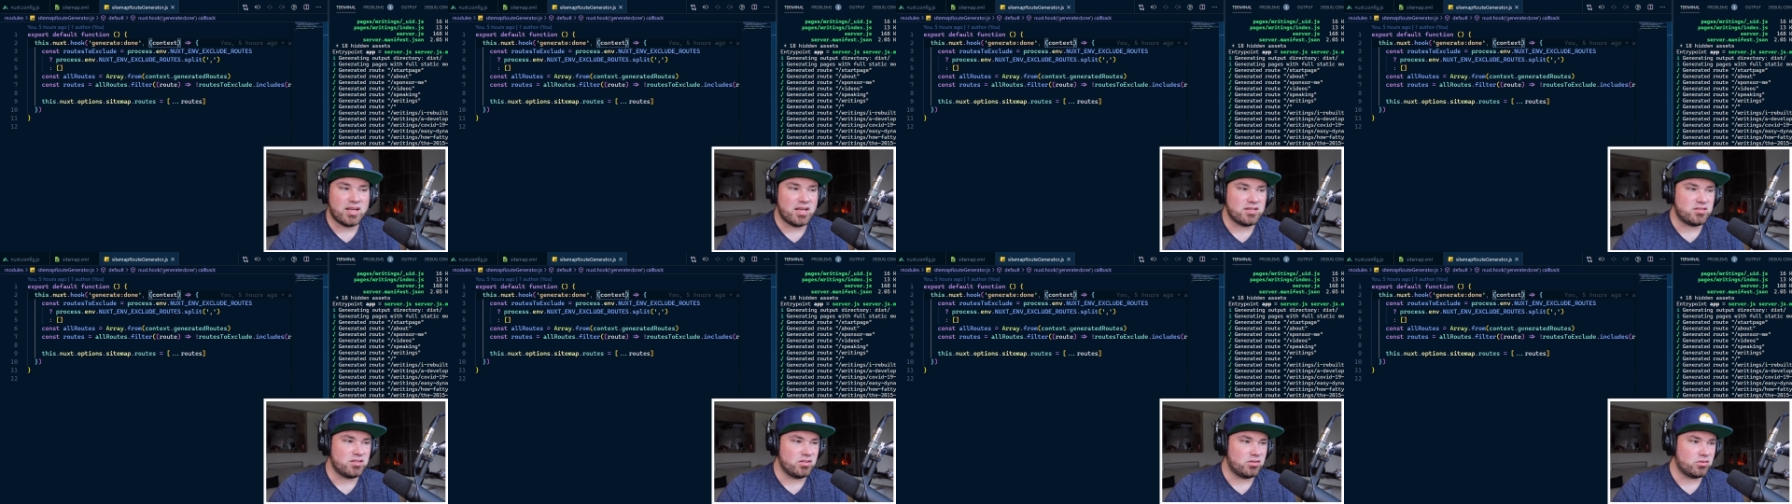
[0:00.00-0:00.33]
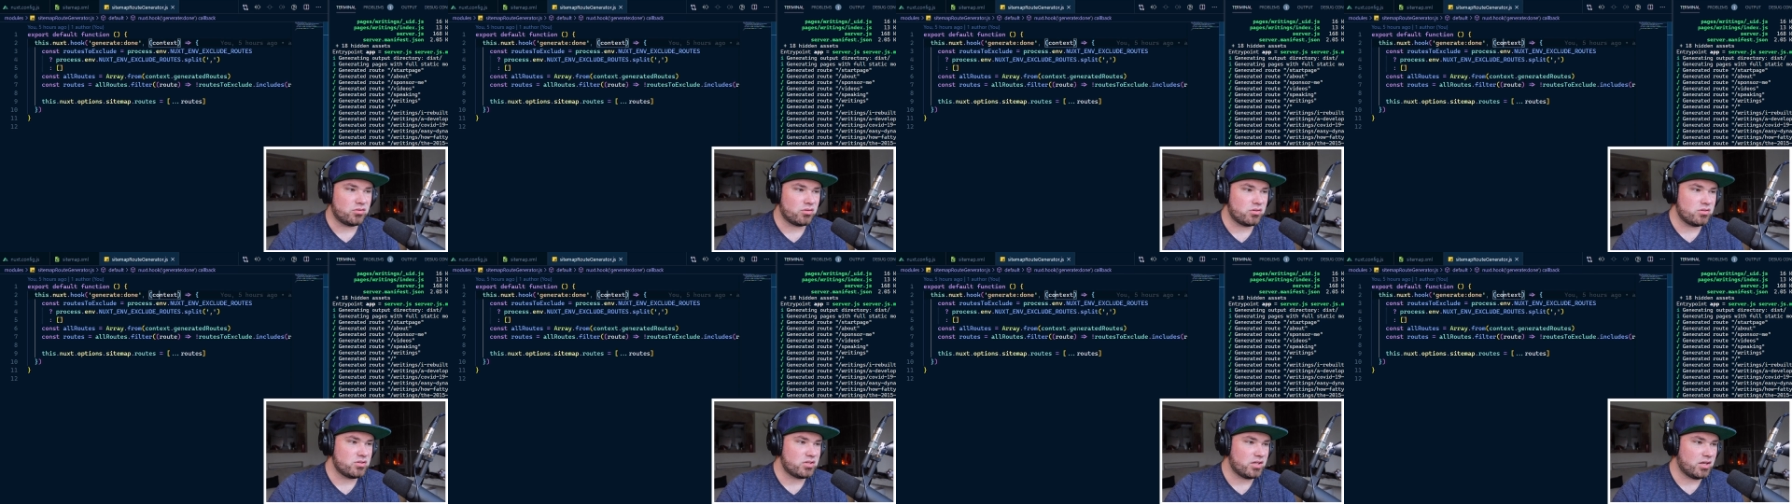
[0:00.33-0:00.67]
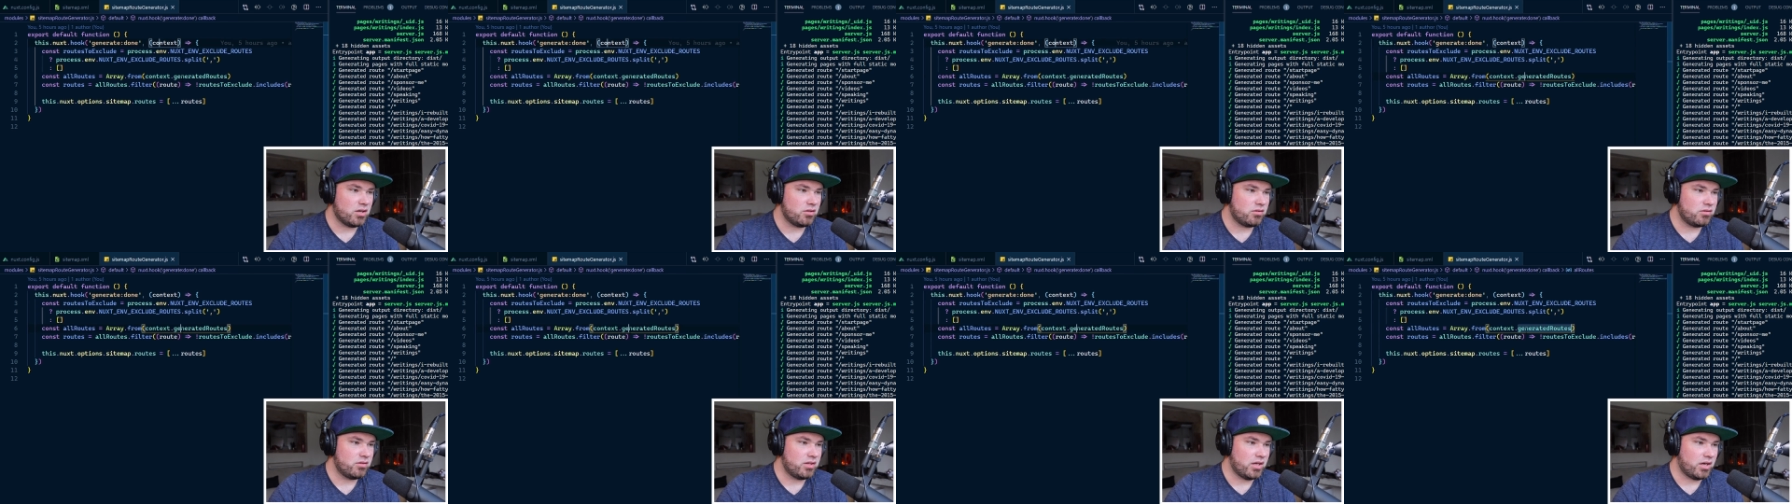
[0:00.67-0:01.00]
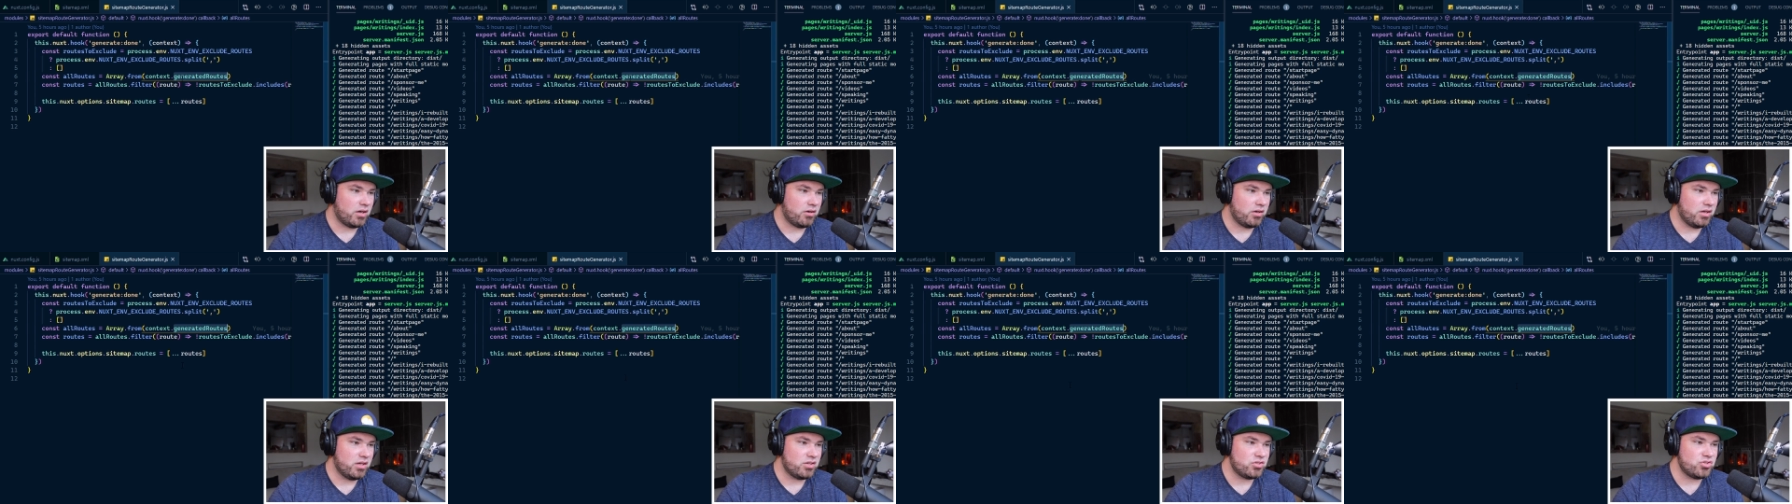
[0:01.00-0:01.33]
as it turns out,
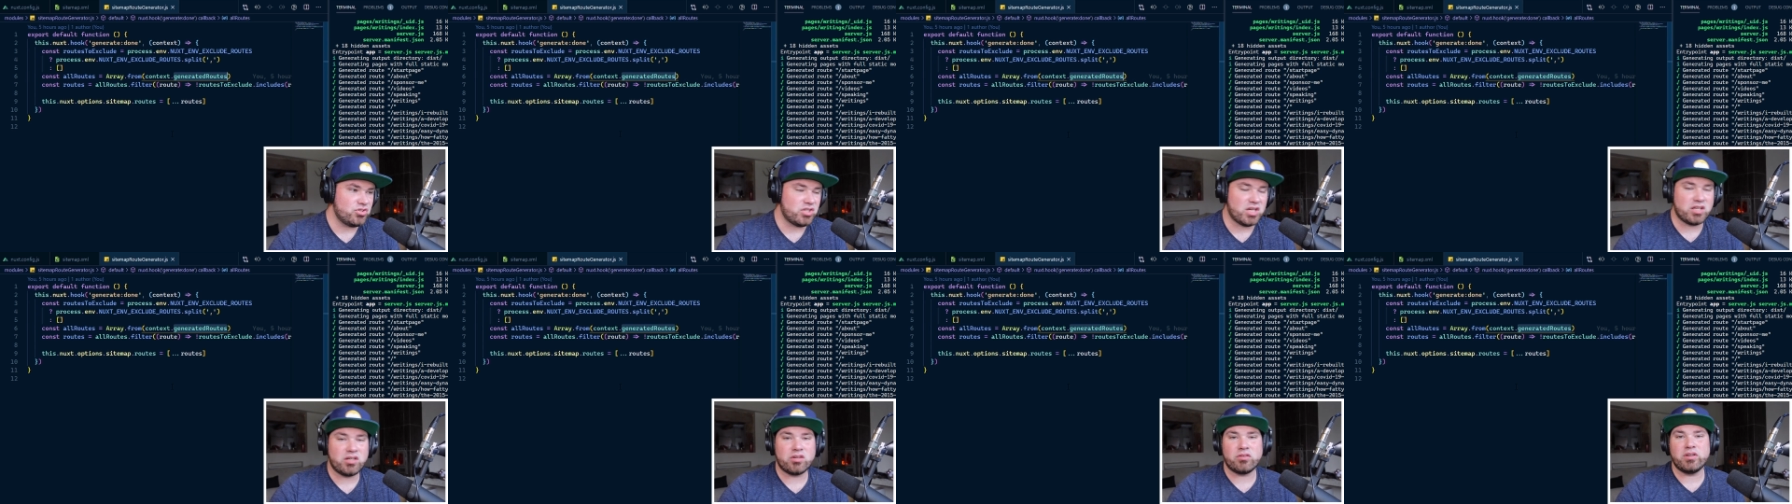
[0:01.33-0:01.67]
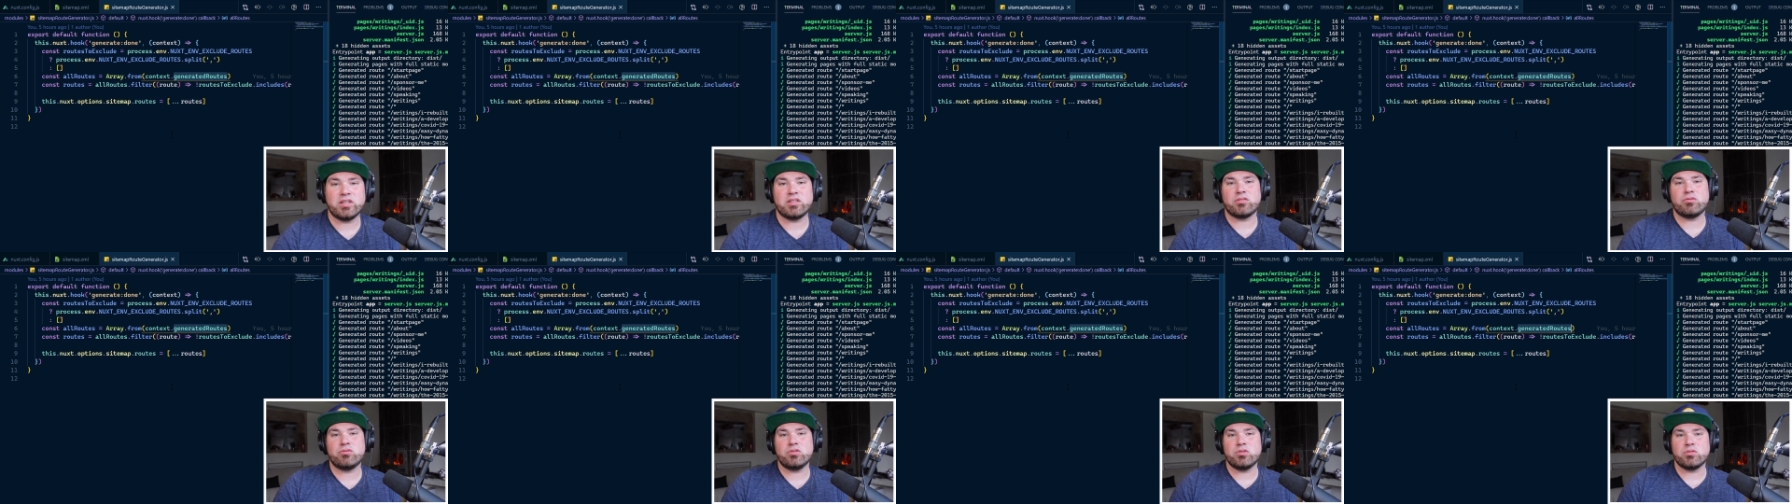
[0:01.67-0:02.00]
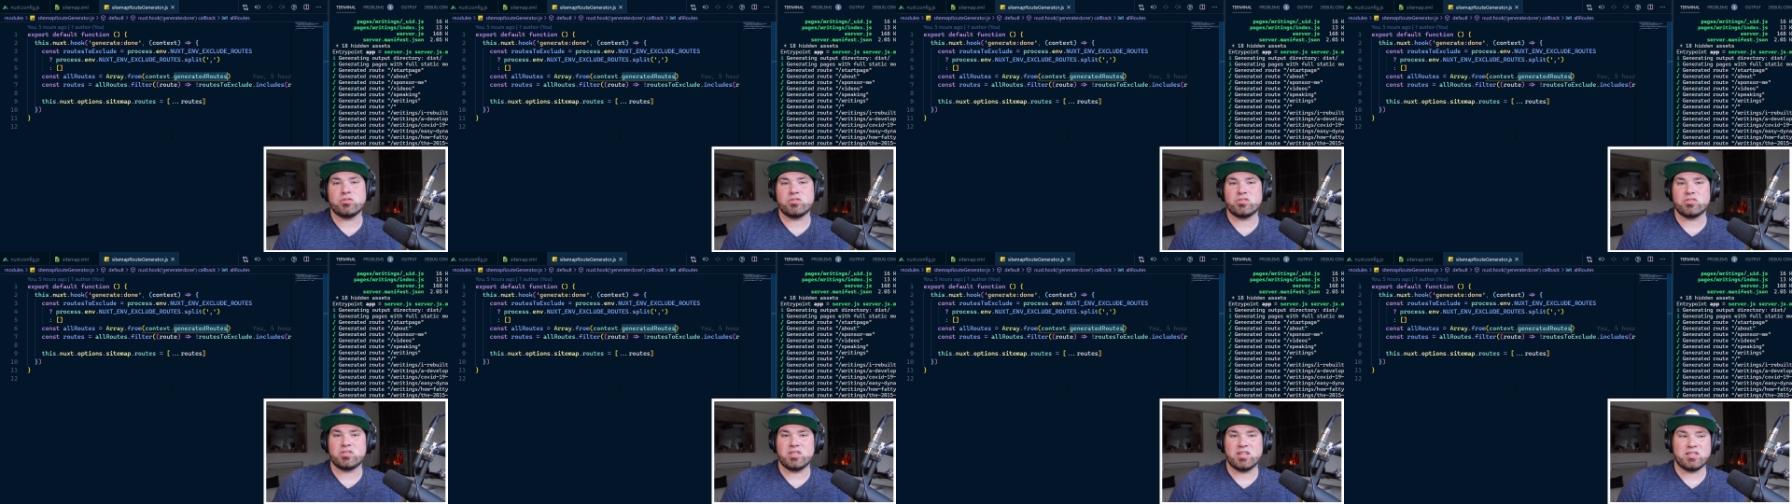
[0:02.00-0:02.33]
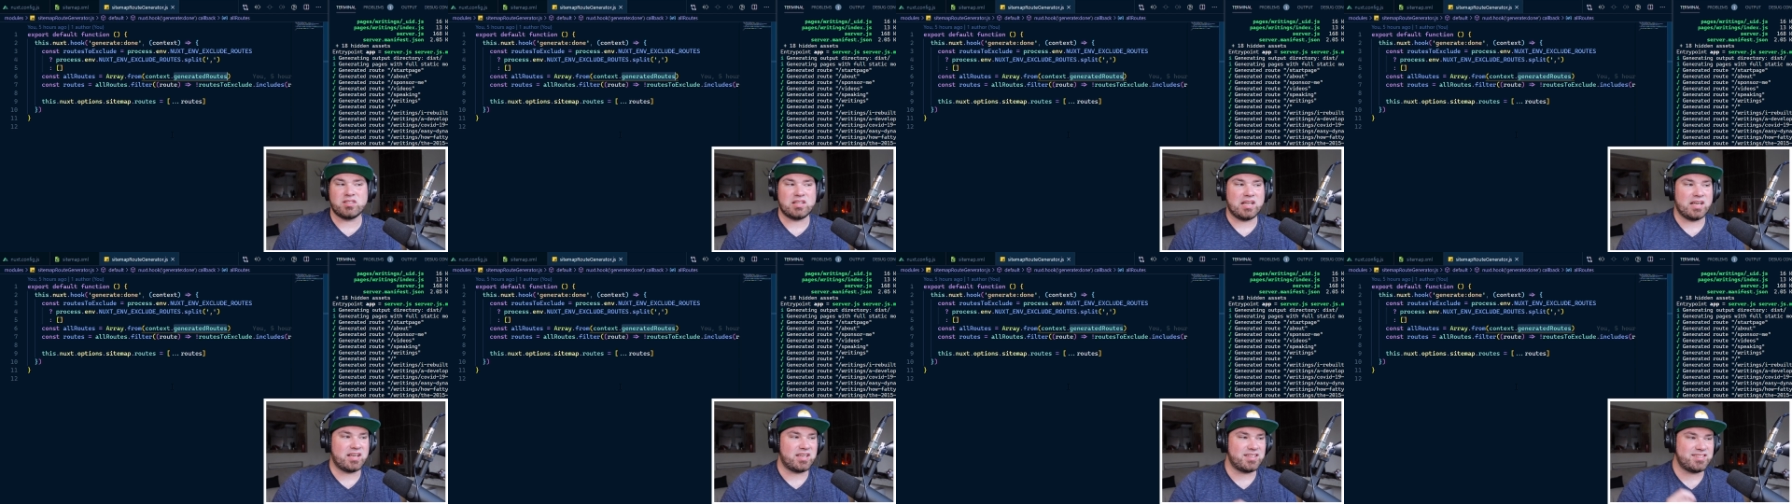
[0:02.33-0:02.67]
there is generated routes.
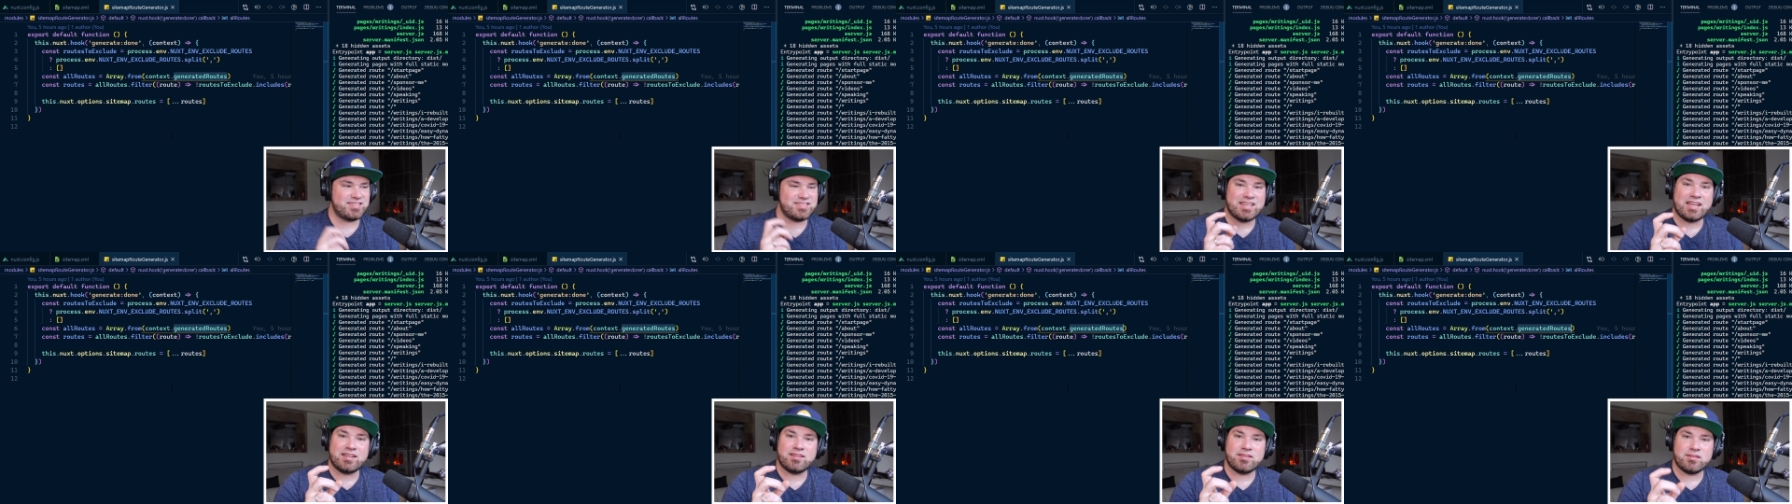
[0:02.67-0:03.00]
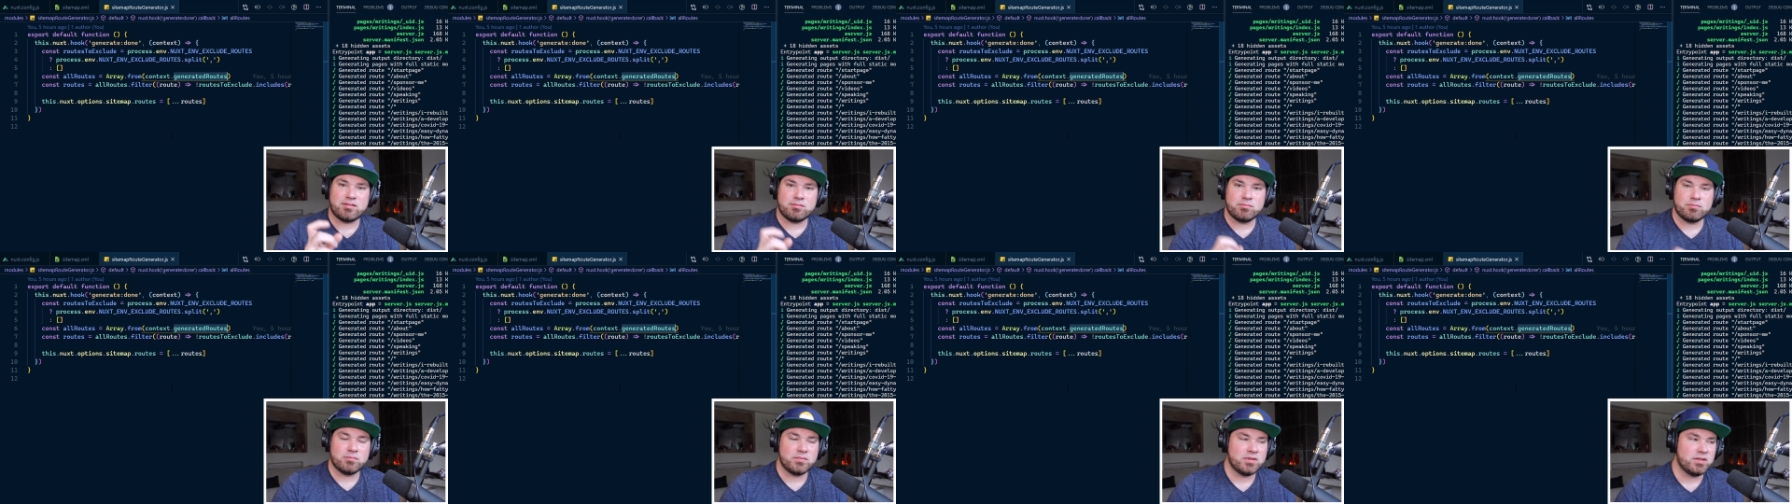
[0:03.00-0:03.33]
It's like a set.